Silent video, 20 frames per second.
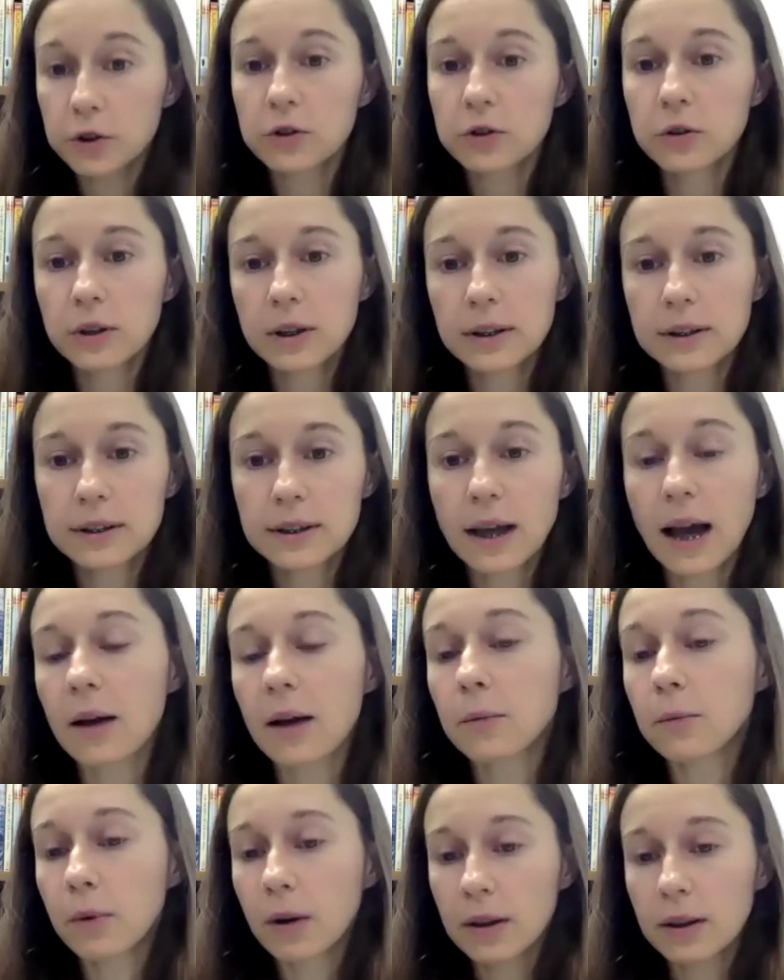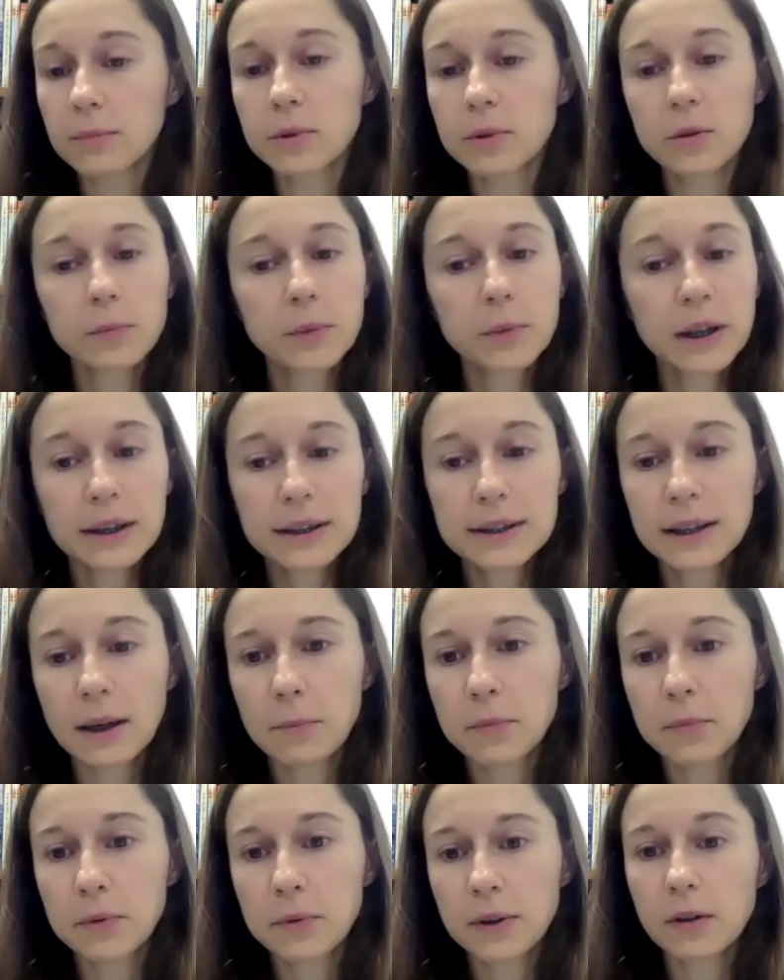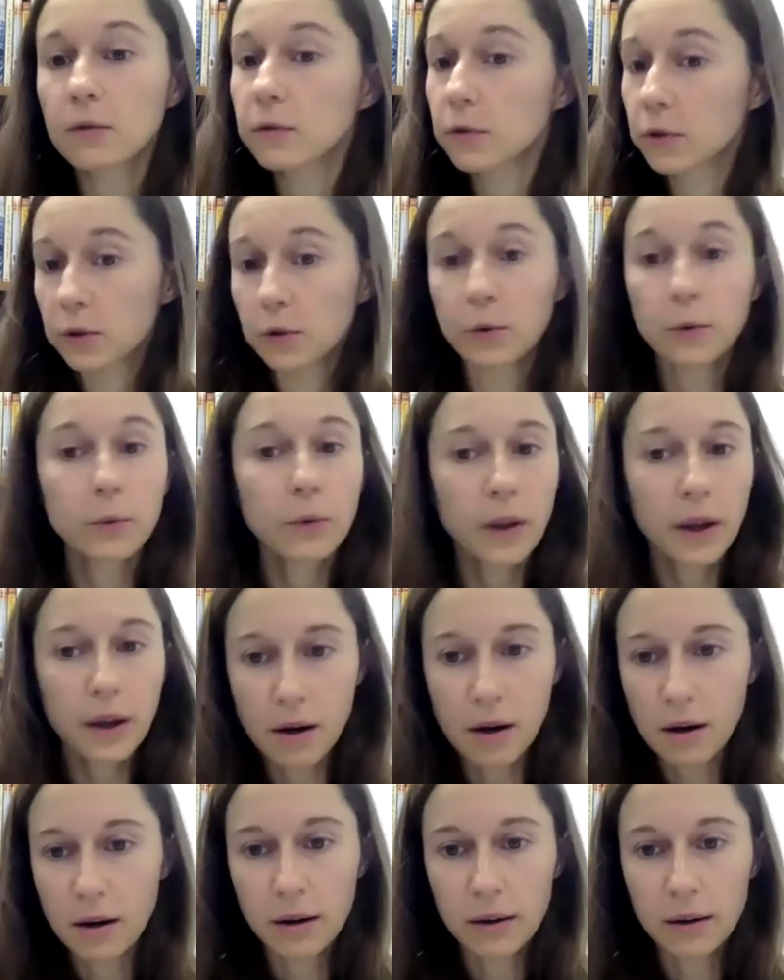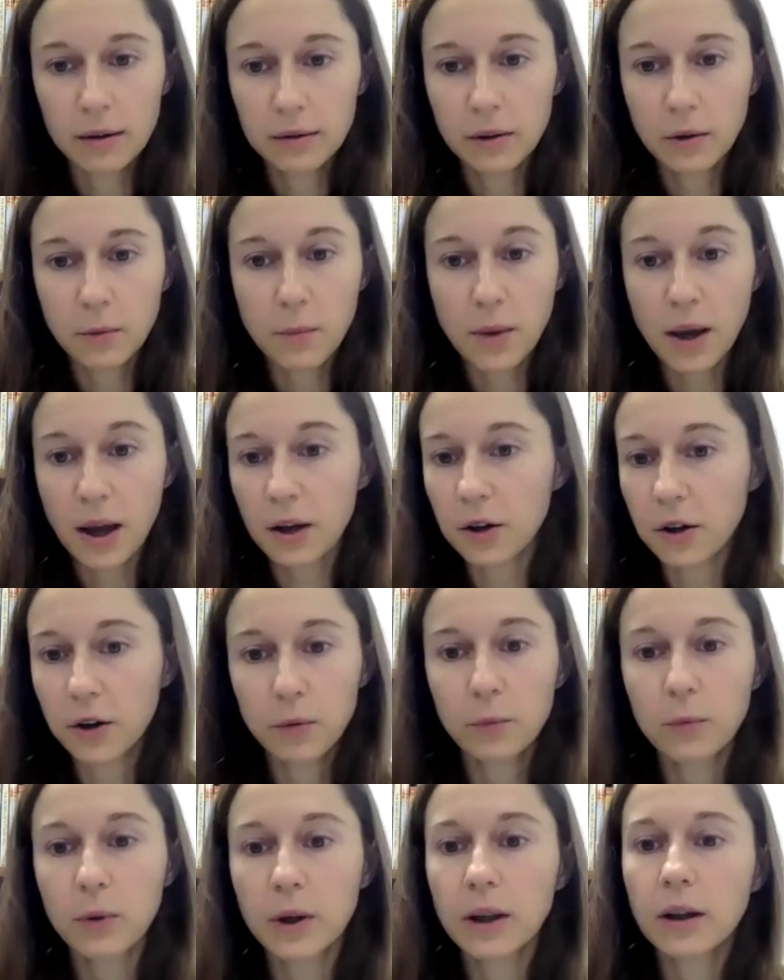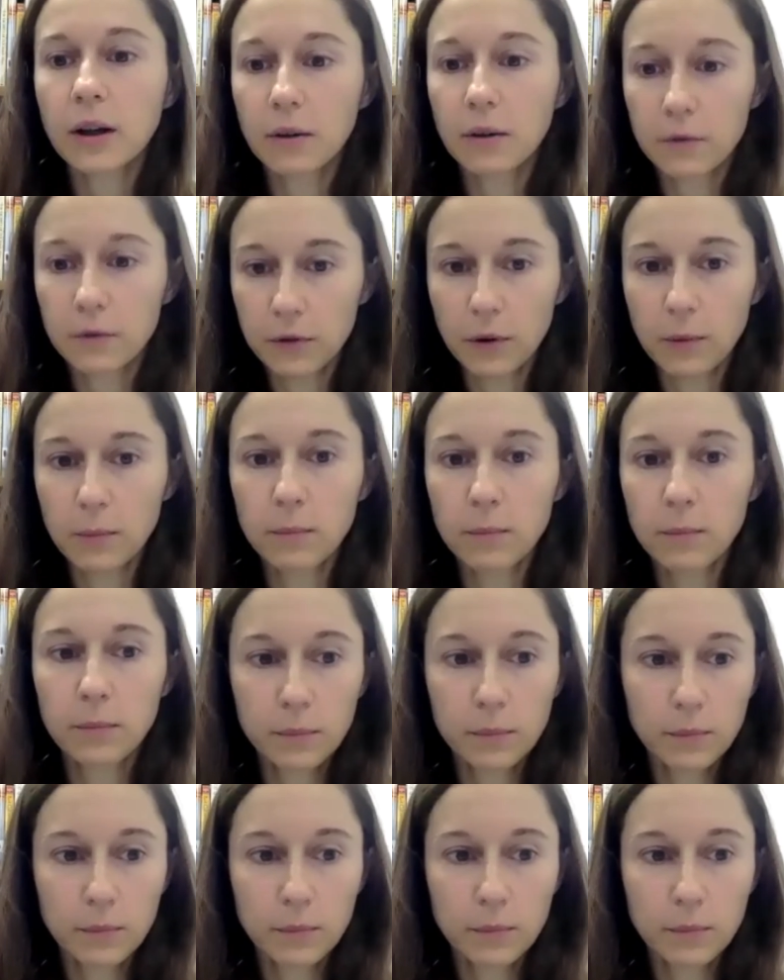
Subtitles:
For students, I want them to be accepted for who they are, no matter where they come from.